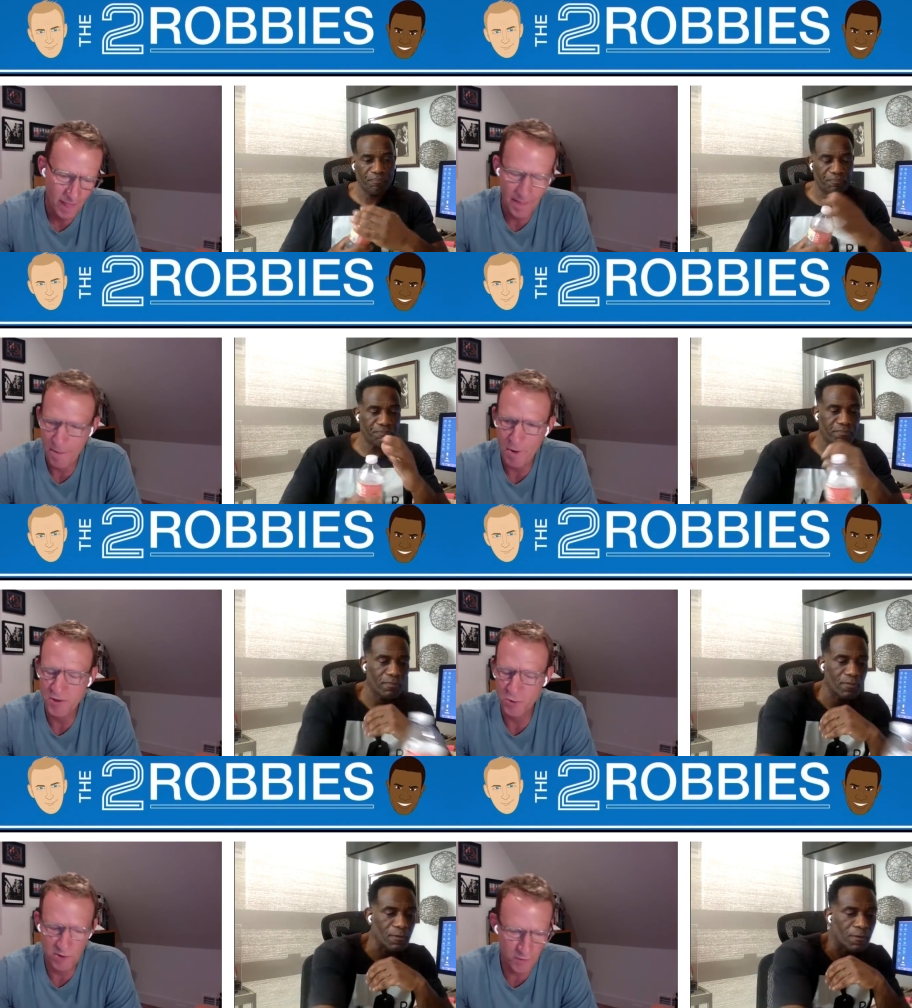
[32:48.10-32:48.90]
Speaker 1: and they
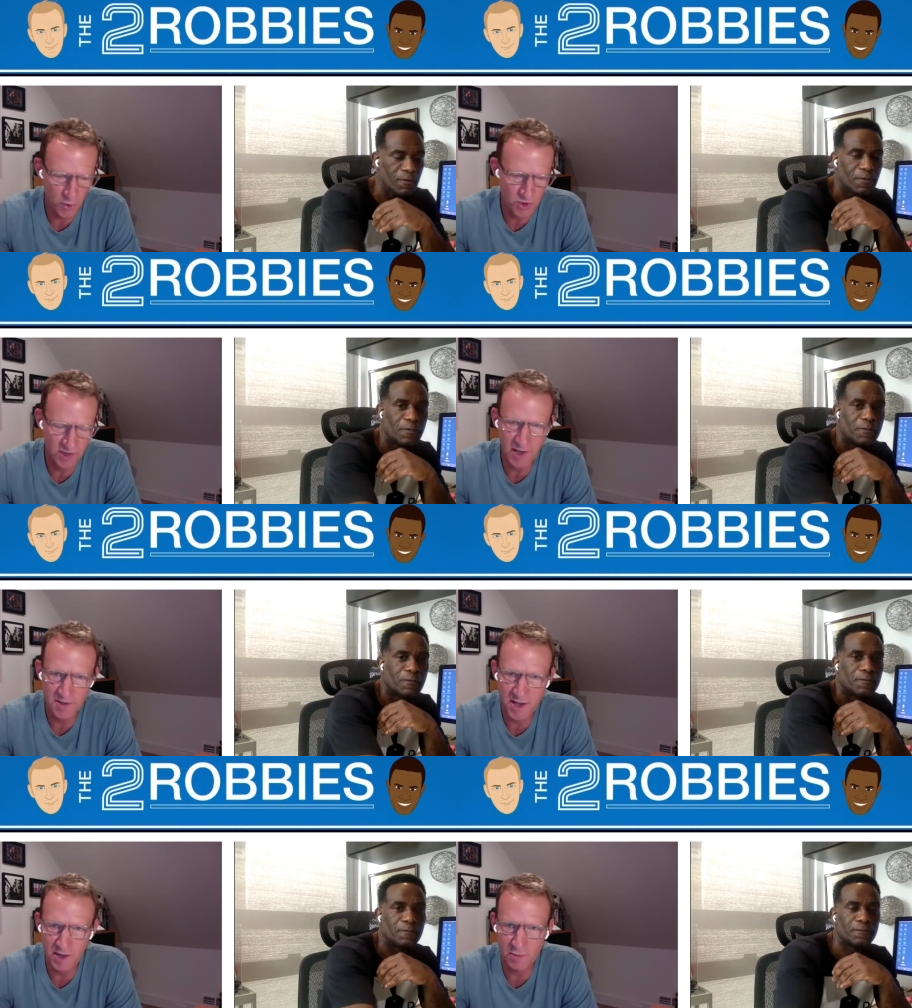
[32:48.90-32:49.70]
might do in the future to
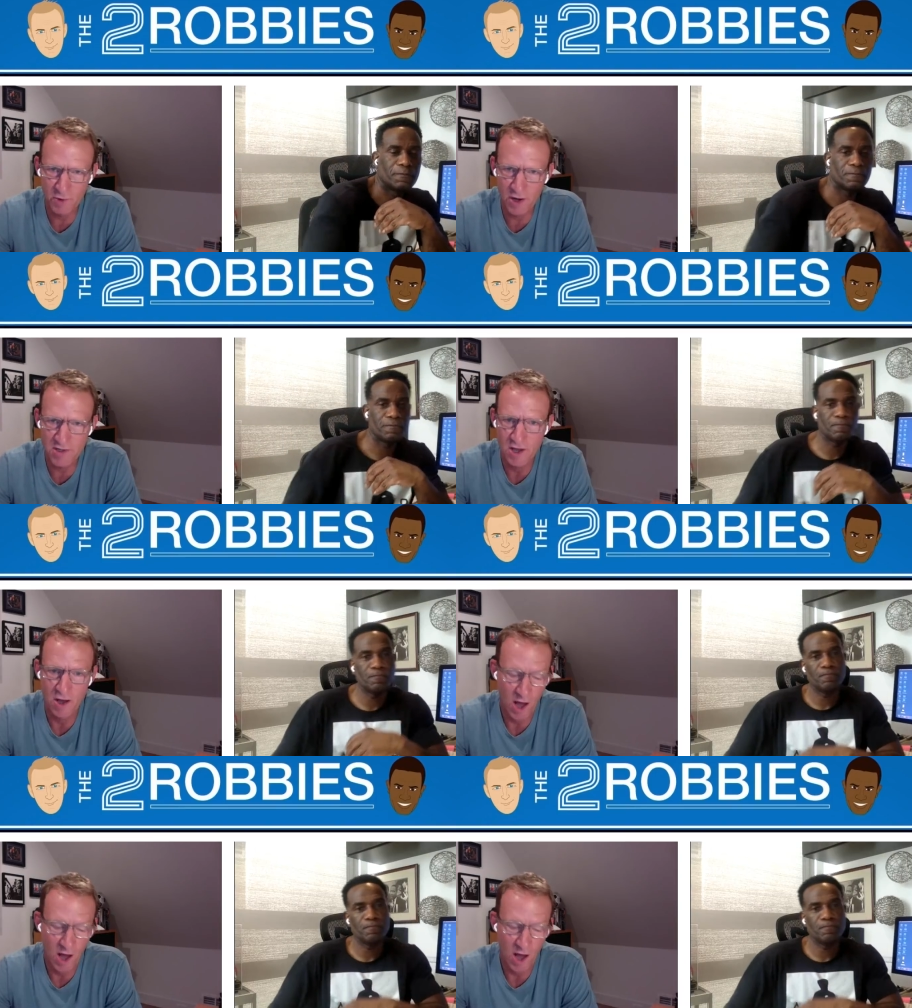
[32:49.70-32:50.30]
get Declan Rice.